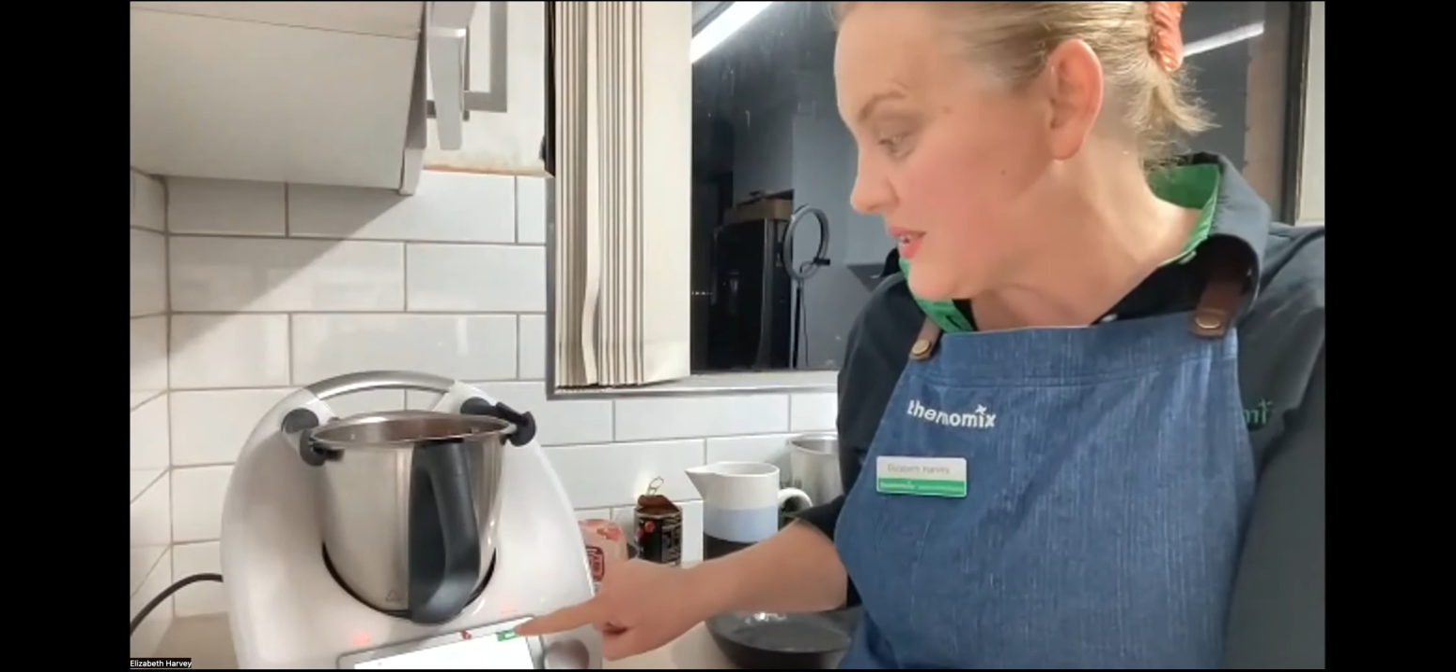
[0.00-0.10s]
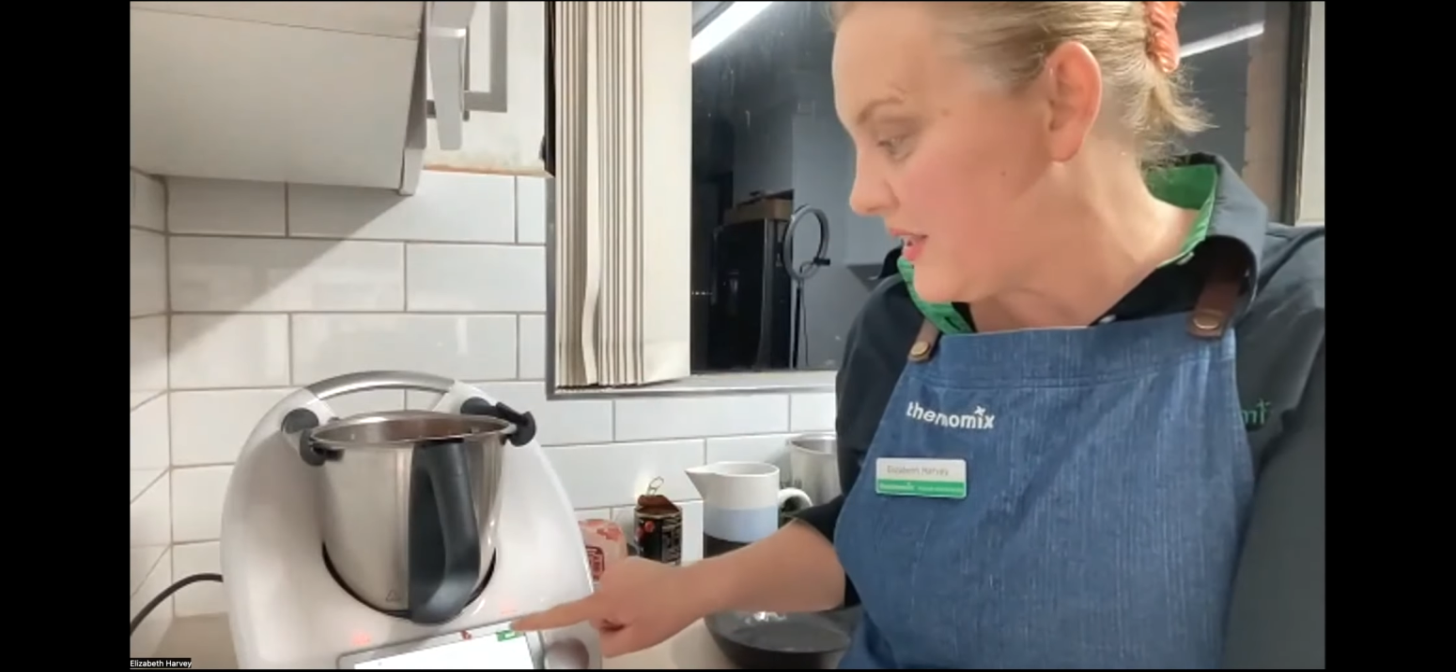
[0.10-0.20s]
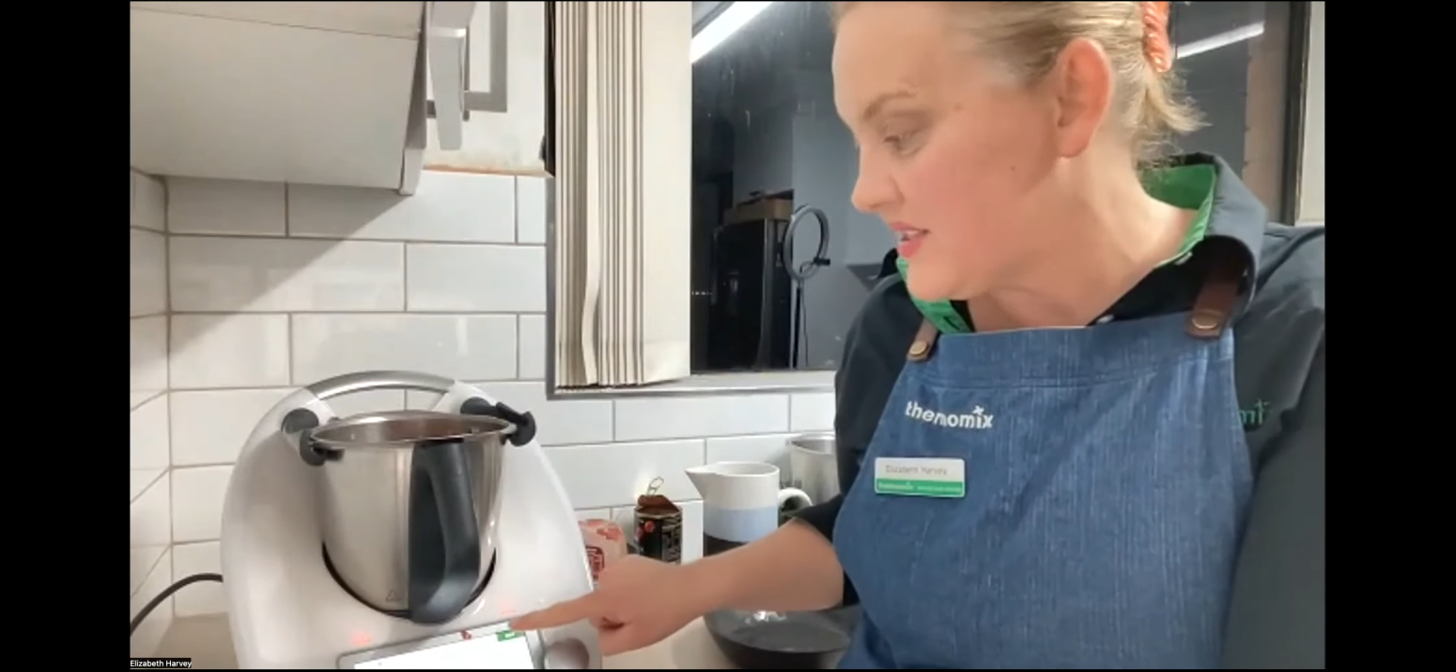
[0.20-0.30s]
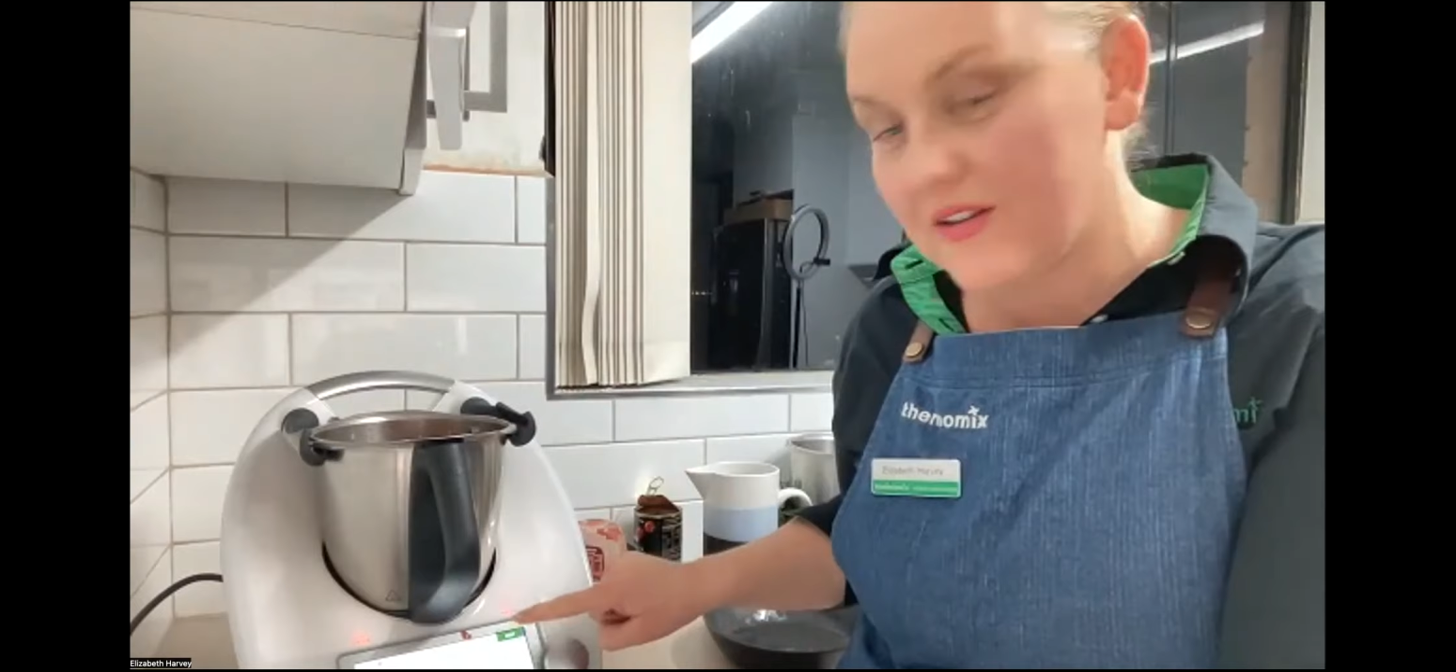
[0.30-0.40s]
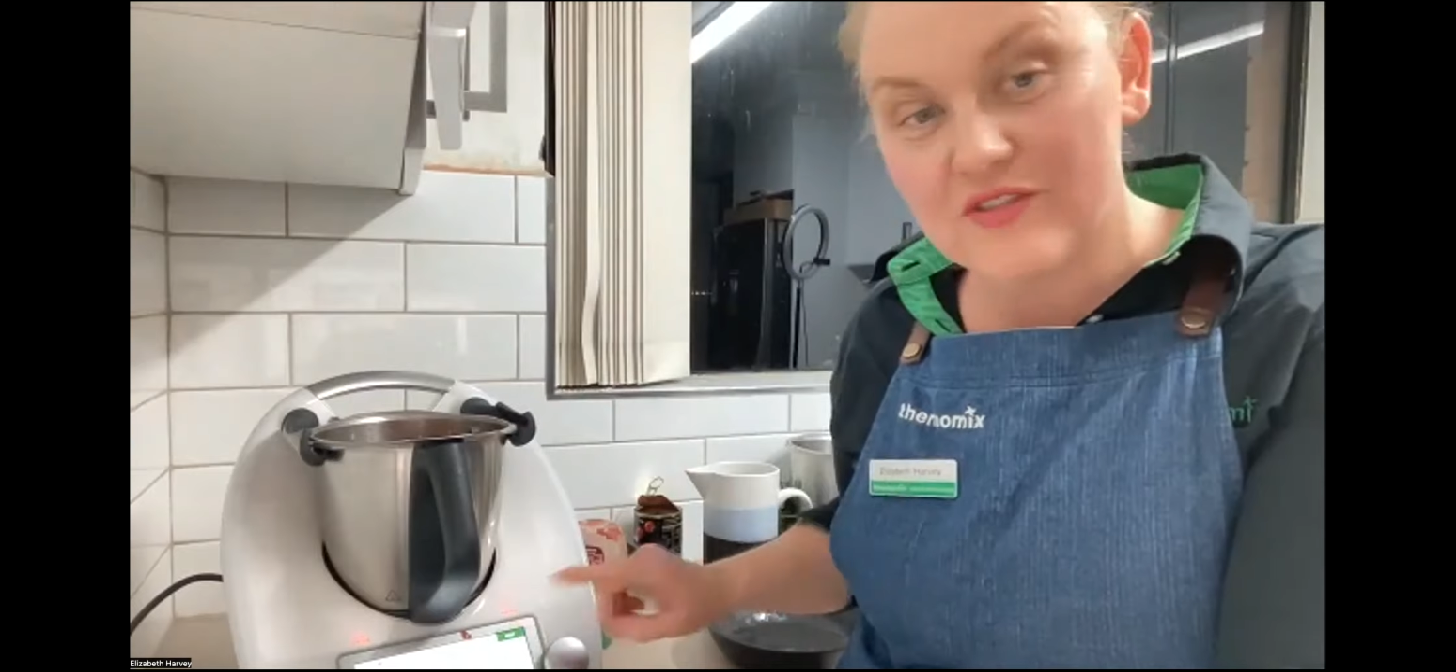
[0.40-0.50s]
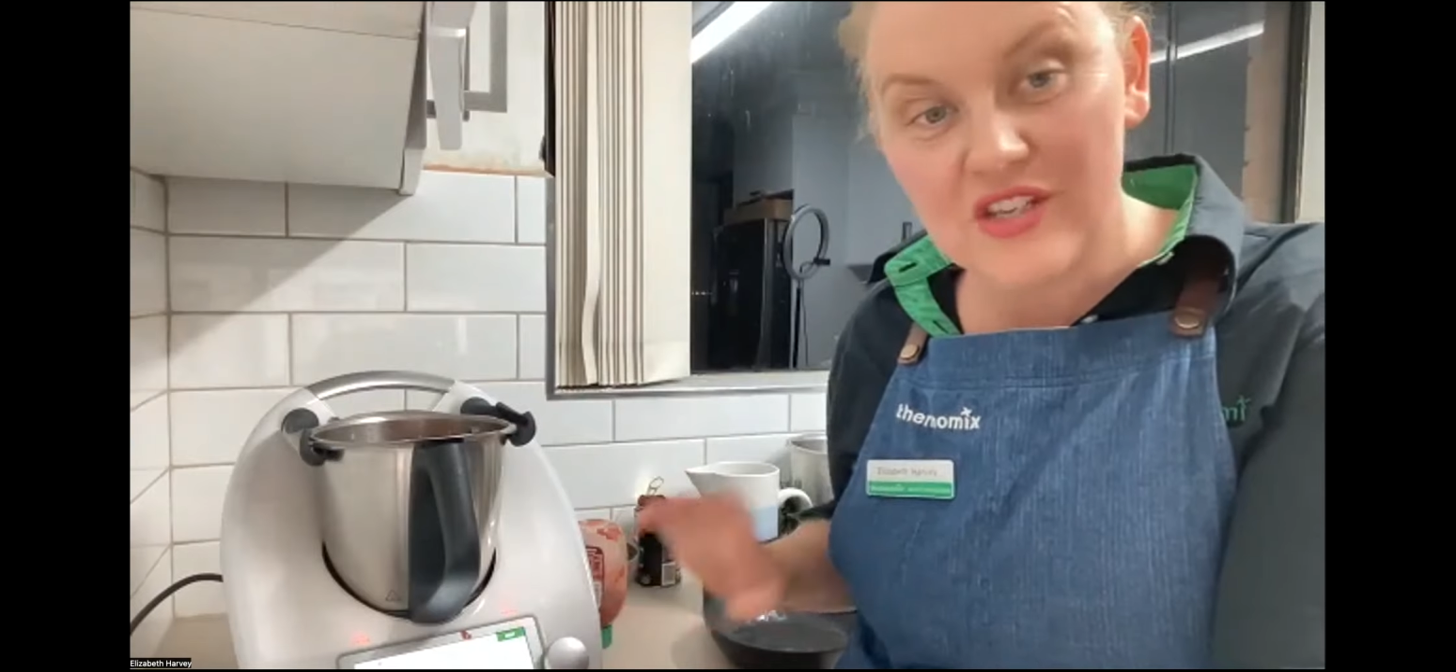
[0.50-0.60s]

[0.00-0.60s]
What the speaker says: expensive.